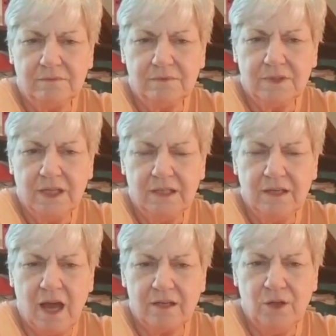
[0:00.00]
not
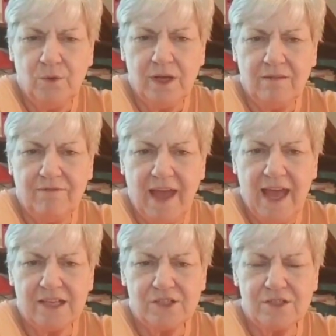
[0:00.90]
do any fast,
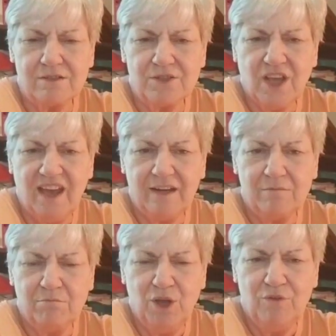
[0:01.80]
sudden
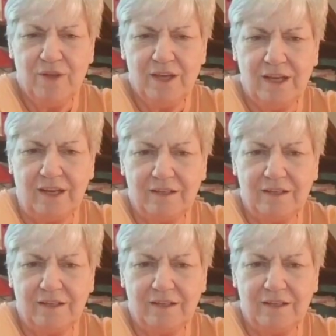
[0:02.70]
moving, and